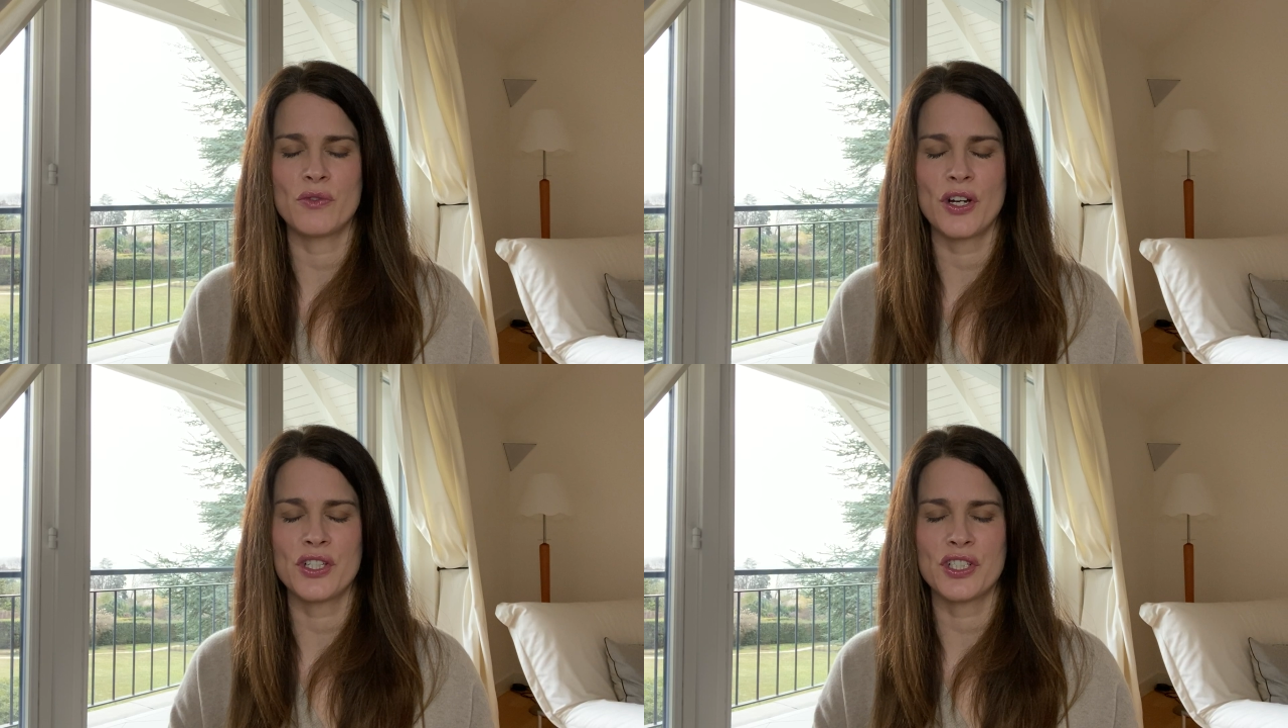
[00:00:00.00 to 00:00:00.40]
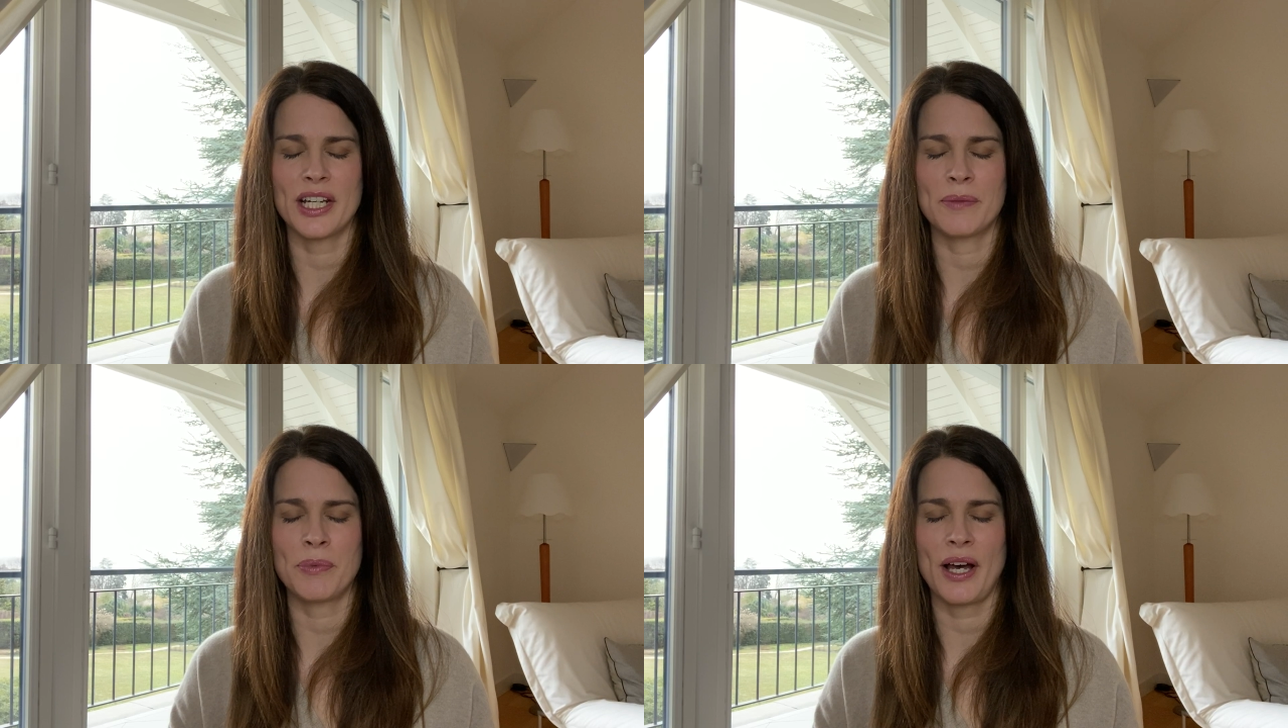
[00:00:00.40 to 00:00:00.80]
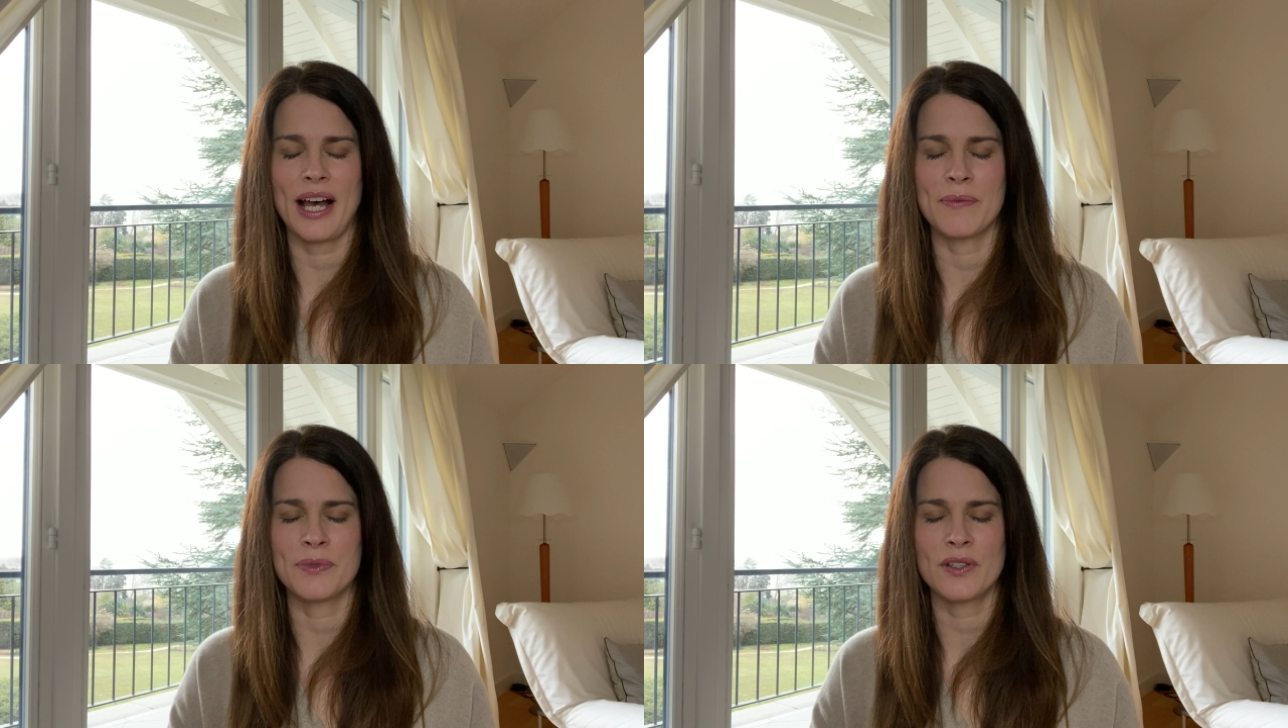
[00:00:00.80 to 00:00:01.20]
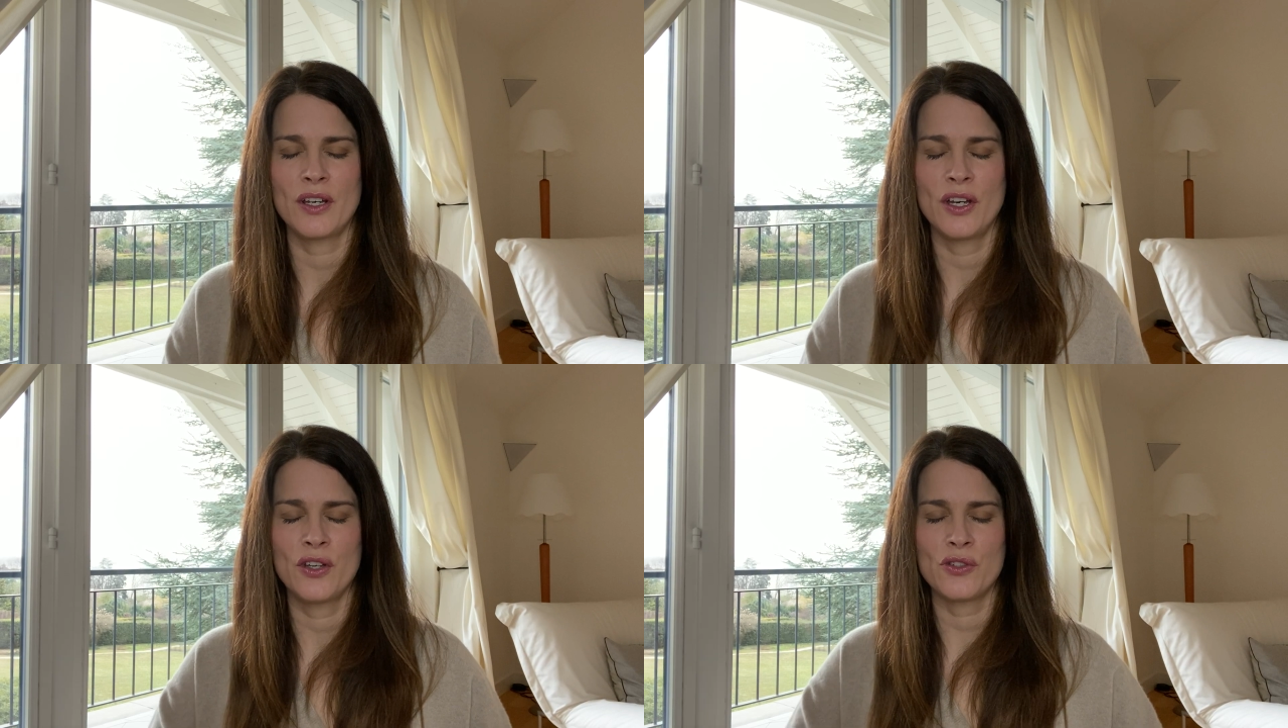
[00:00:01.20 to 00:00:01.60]
rushing, perhaps
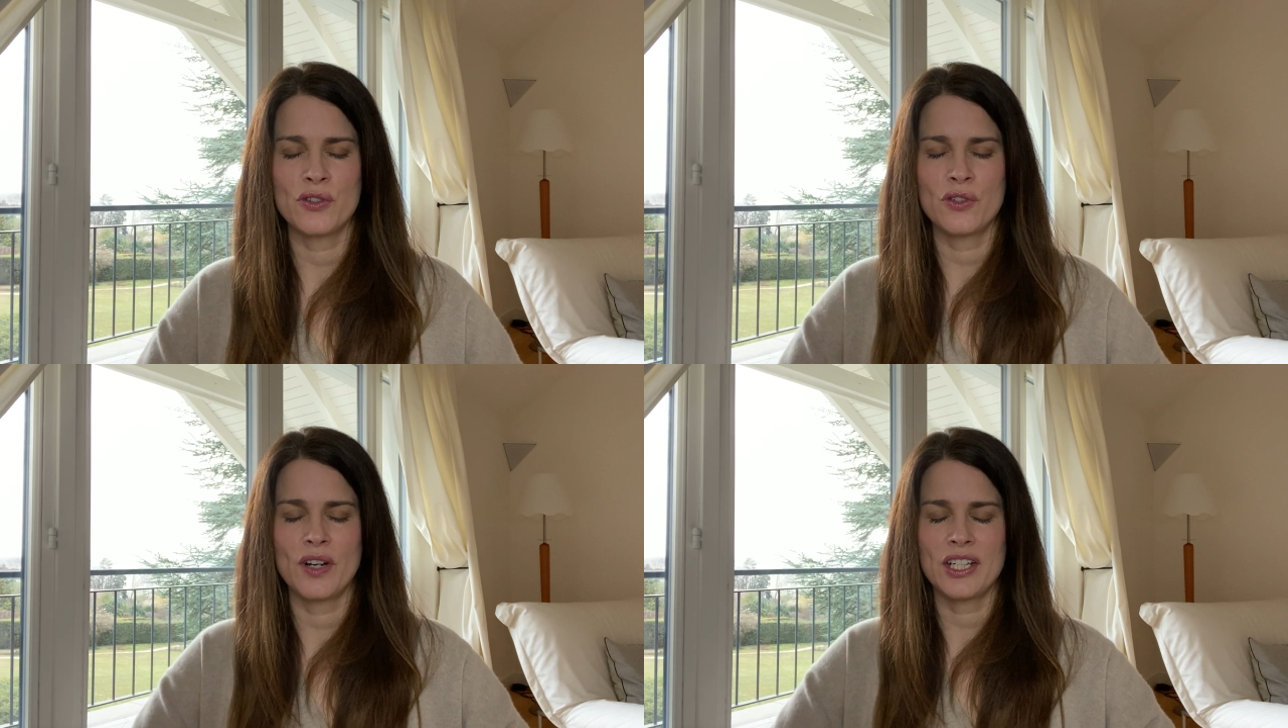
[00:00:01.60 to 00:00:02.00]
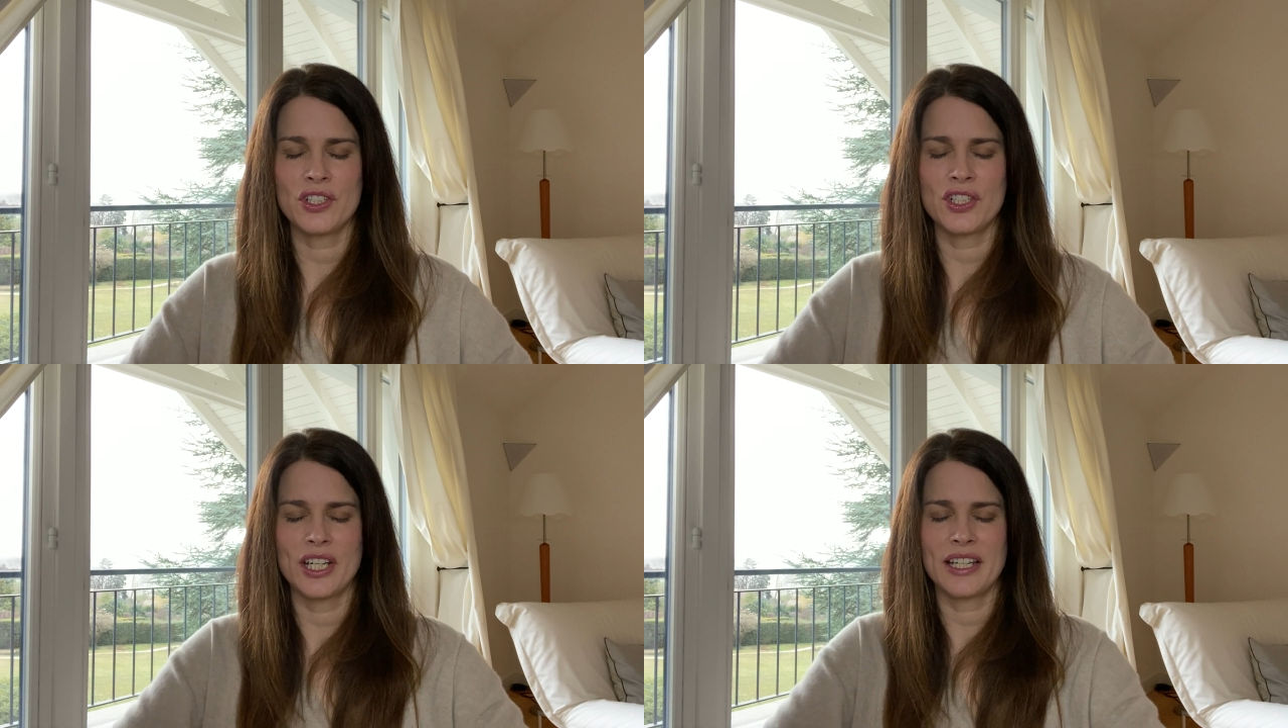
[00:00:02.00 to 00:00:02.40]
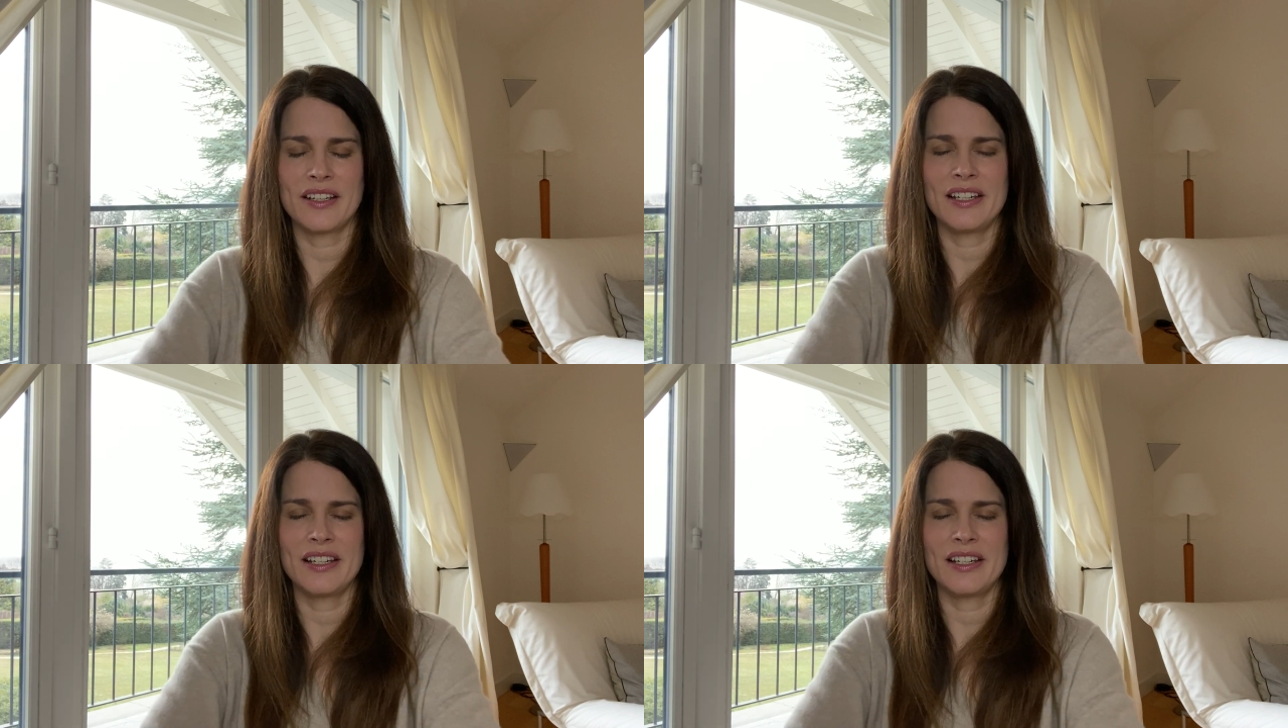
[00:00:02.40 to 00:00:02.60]
stretching